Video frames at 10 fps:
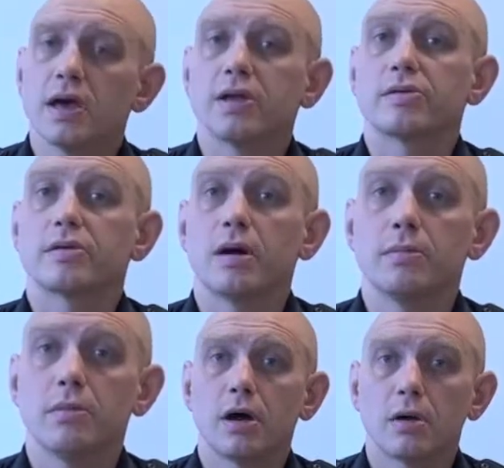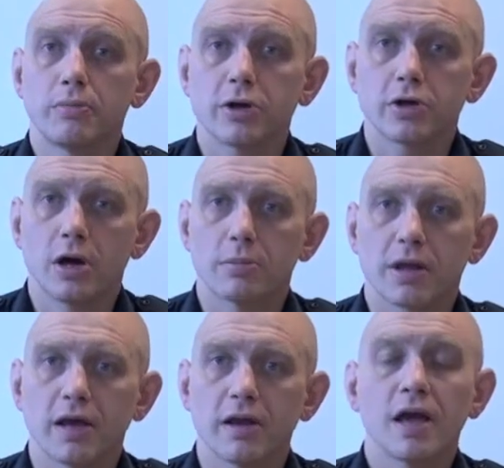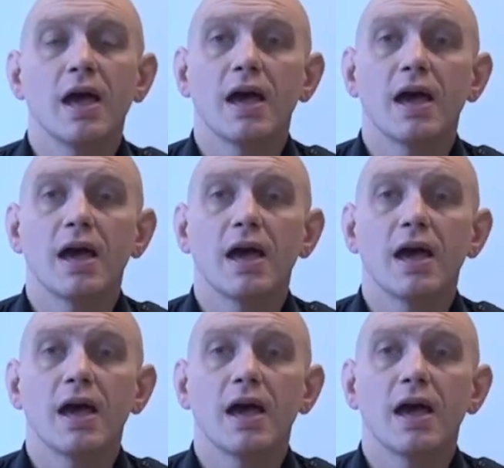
and some are pretty complicated,